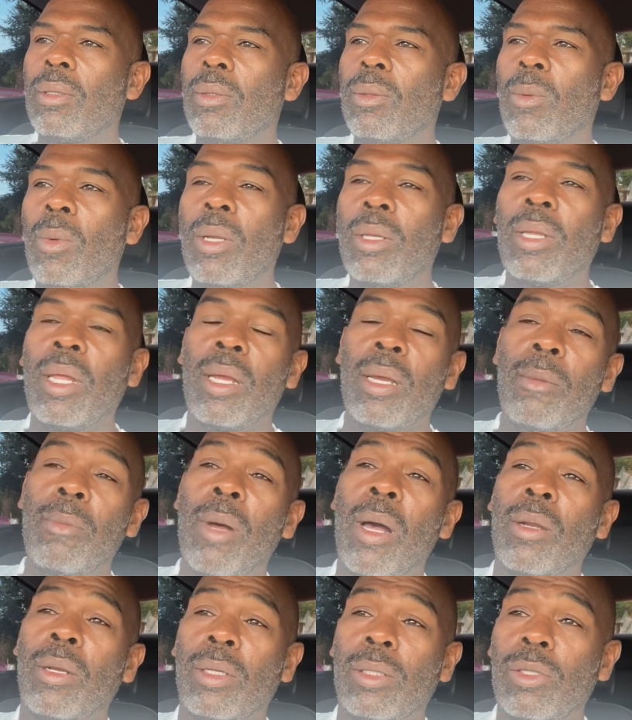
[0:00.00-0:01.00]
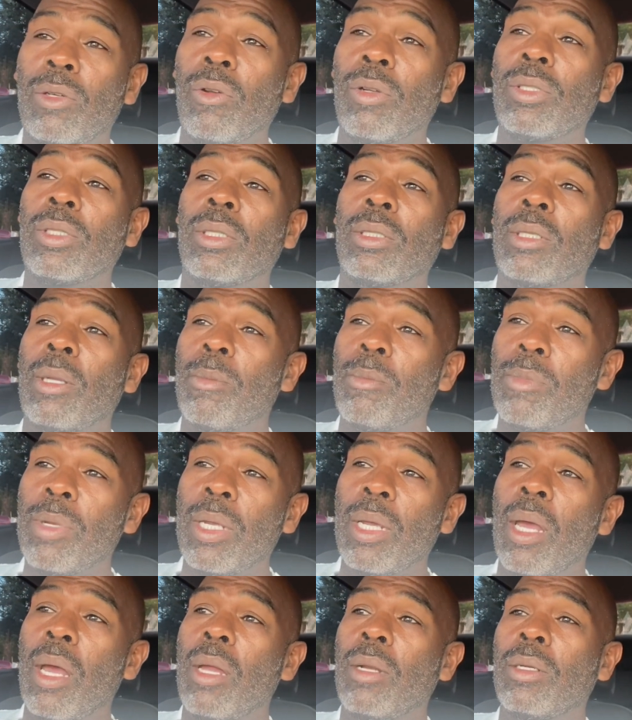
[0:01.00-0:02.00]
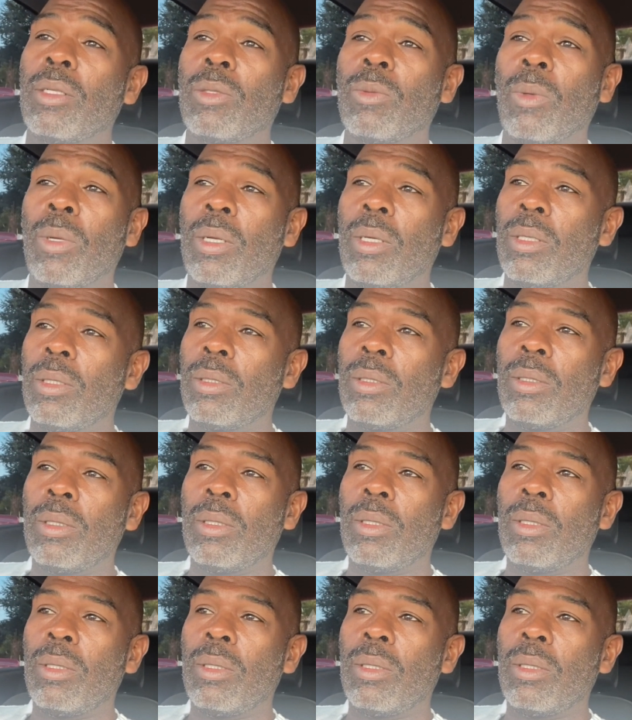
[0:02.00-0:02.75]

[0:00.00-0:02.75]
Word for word: one thing about us Christians, I'm going to be honest with us.